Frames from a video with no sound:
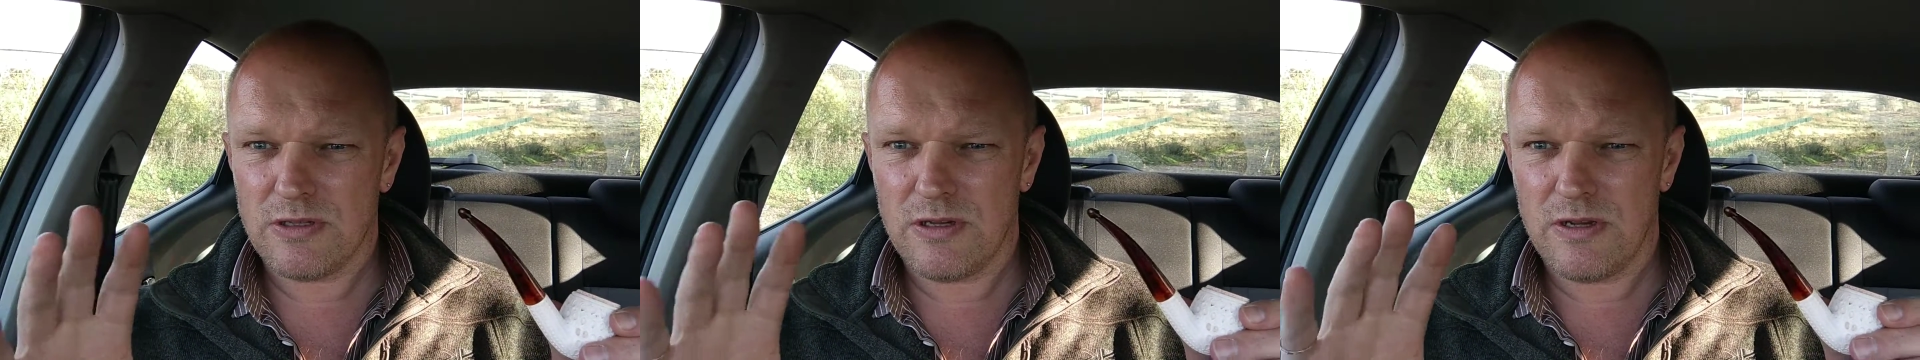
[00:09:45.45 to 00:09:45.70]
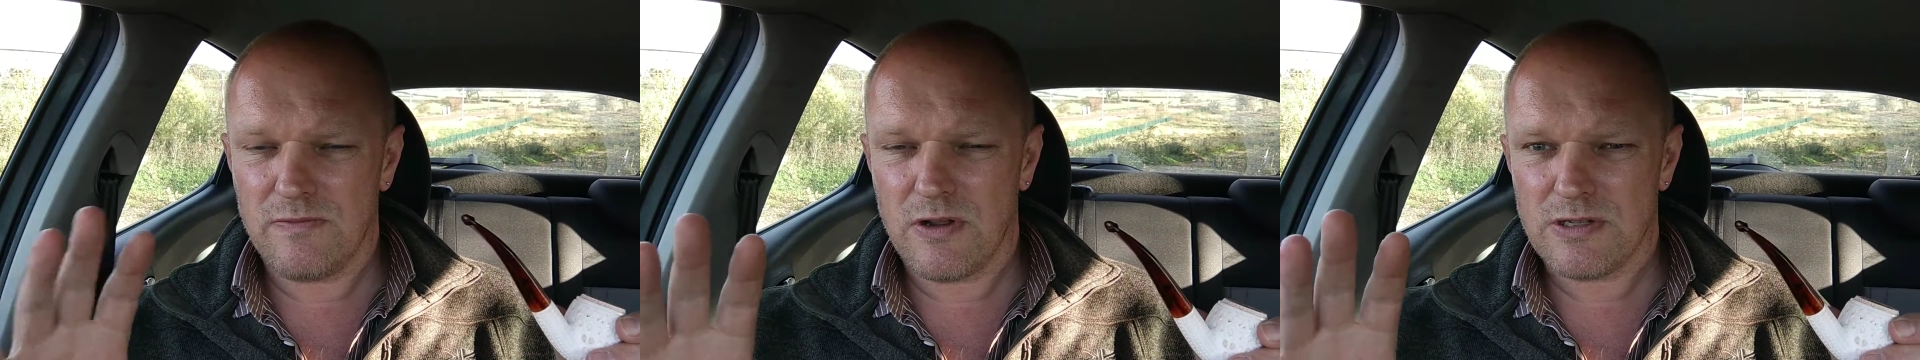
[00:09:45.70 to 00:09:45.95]

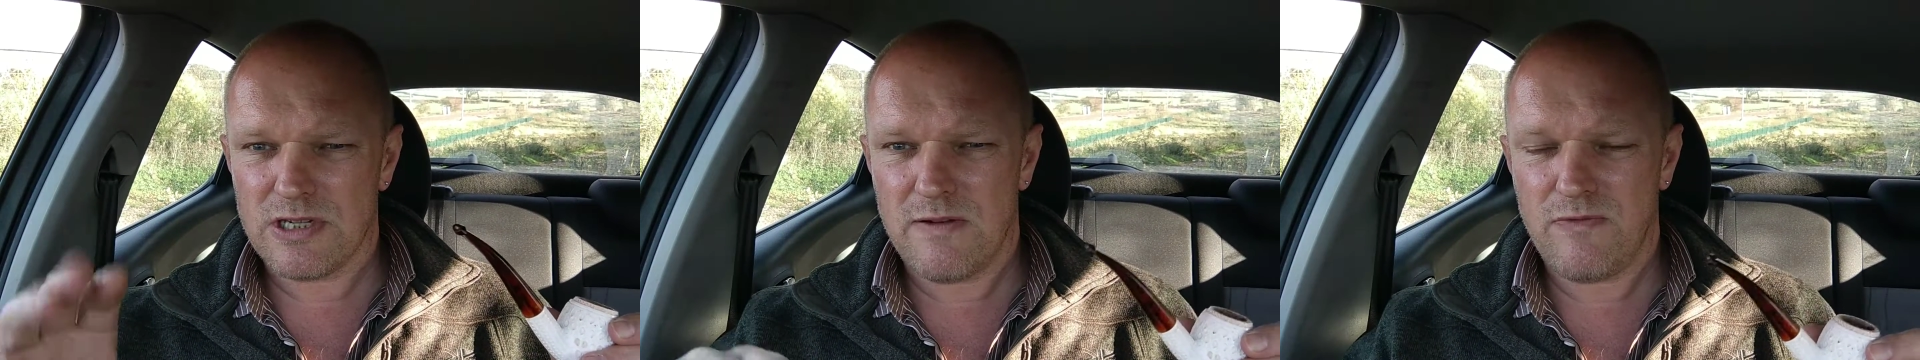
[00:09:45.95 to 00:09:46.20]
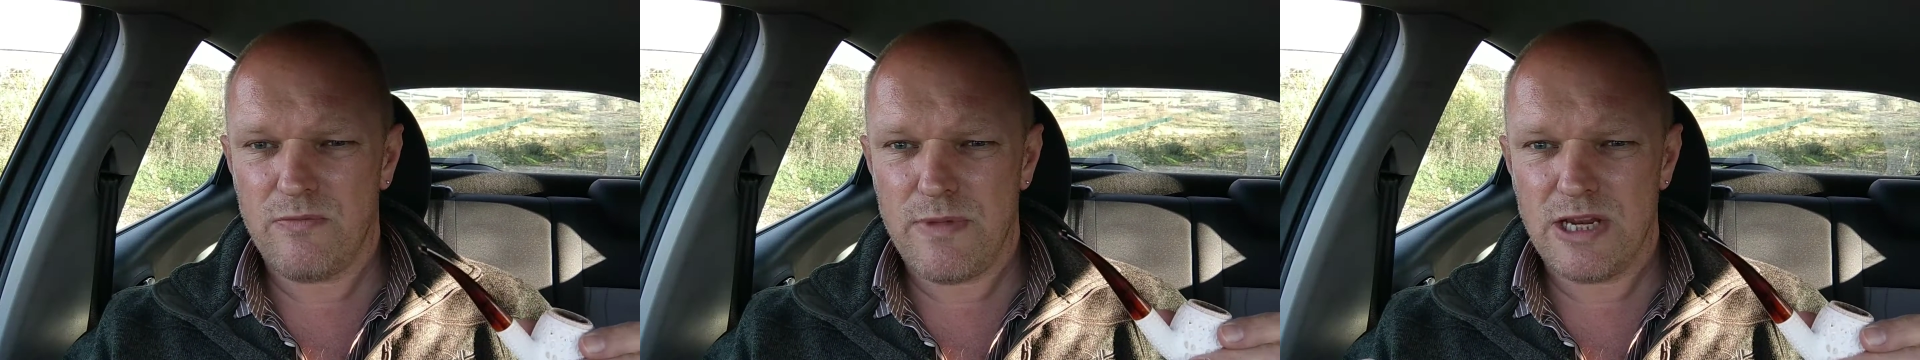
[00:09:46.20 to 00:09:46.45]
He's got
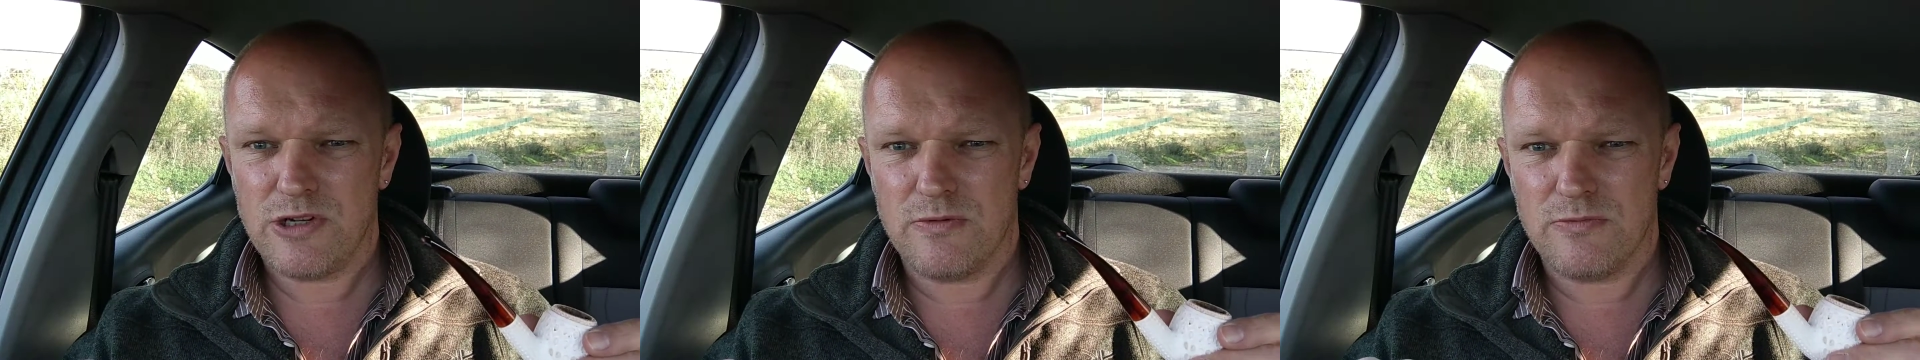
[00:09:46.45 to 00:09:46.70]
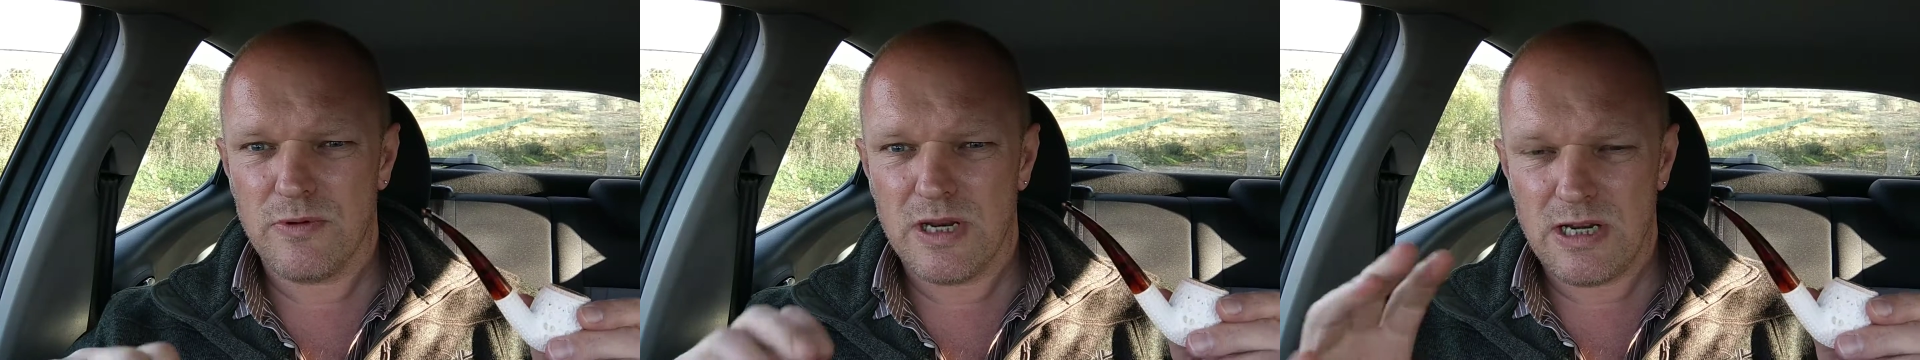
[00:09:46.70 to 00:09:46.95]
several
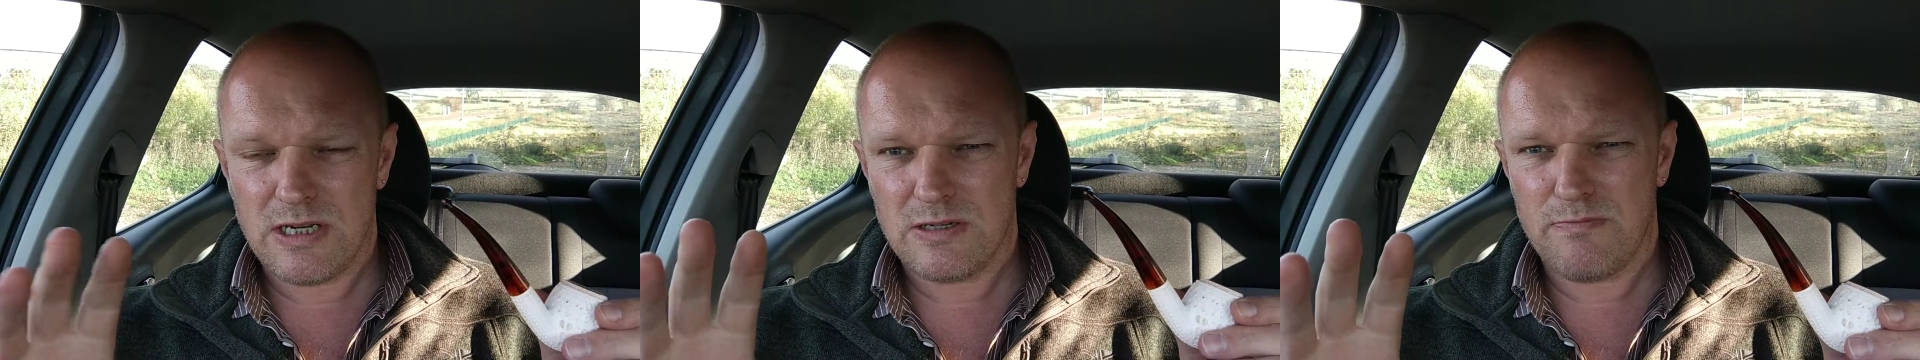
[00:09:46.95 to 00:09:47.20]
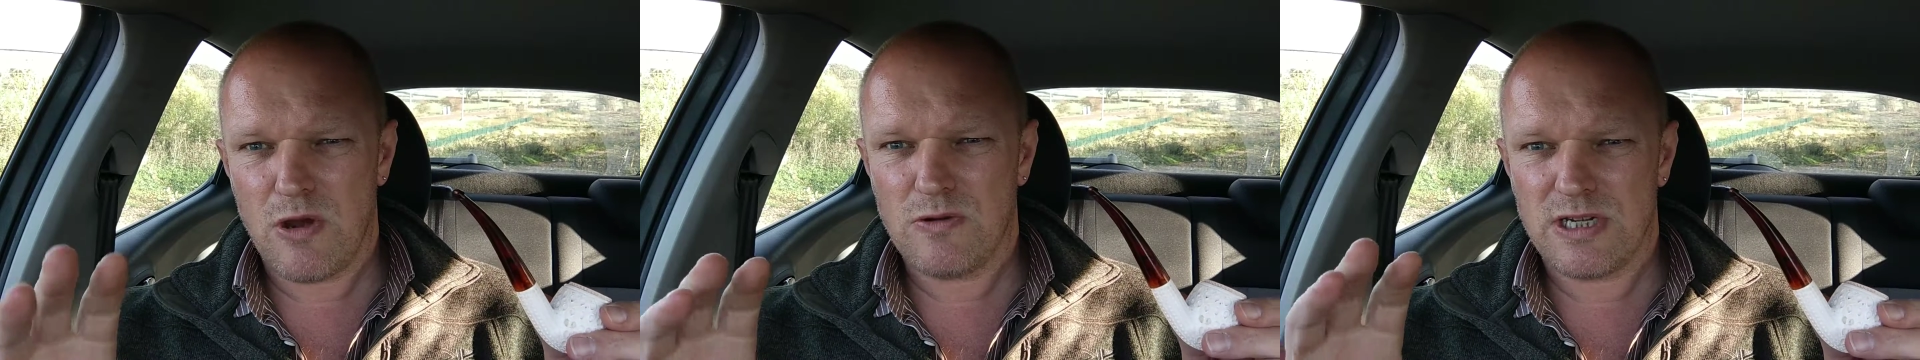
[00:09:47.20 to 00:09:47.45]
meerschaums and he
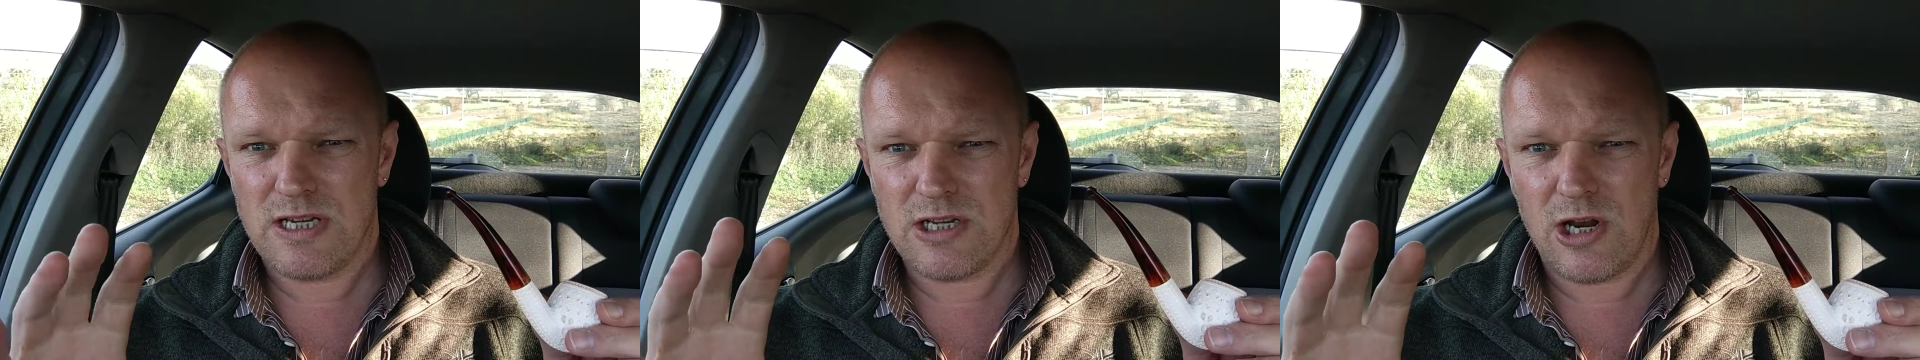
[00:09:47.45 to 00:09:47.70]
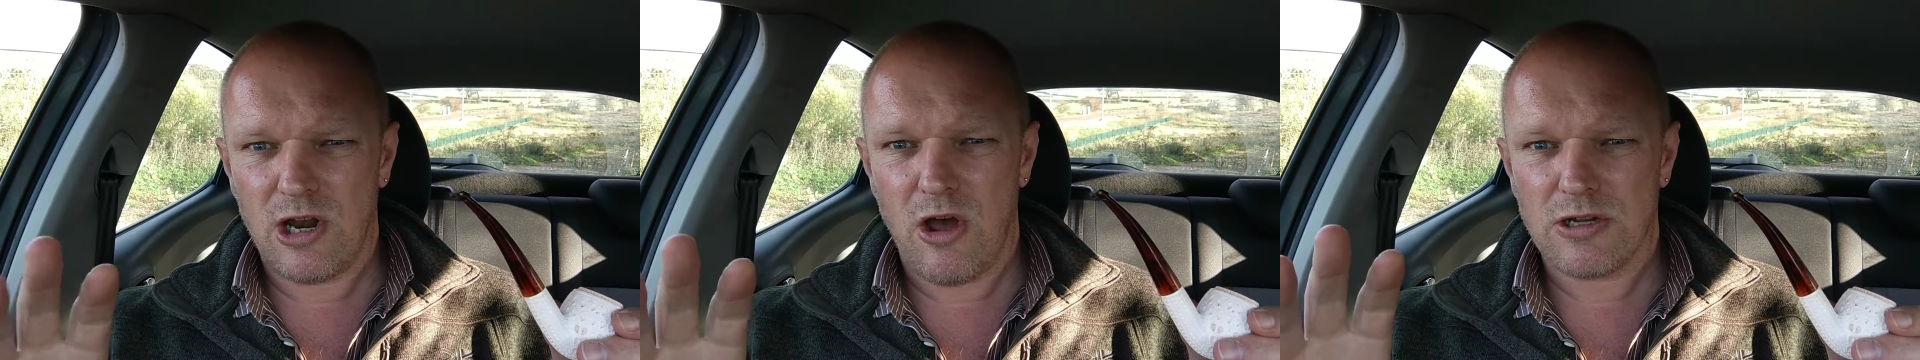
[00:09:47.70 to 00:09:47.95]
smokes his
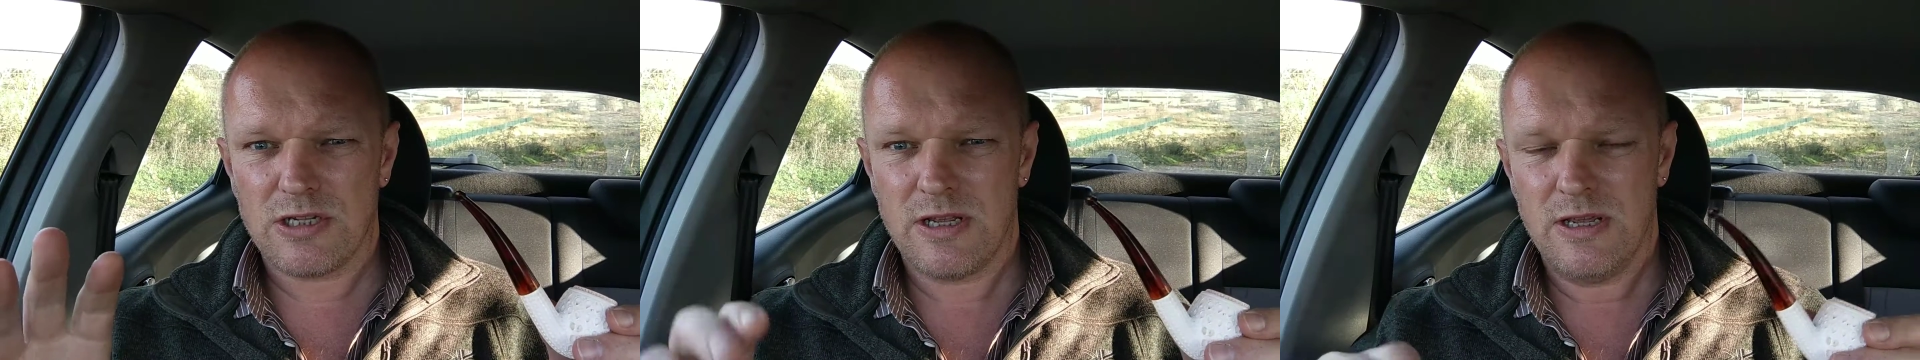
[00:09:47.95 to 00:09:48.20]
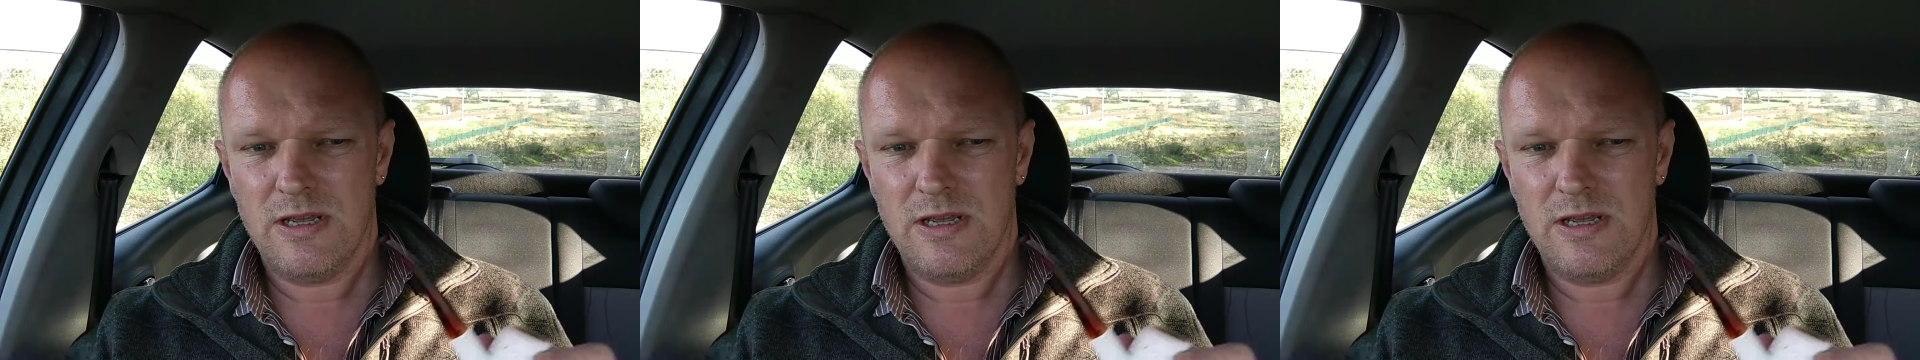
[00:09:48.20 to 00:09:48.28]
a lot.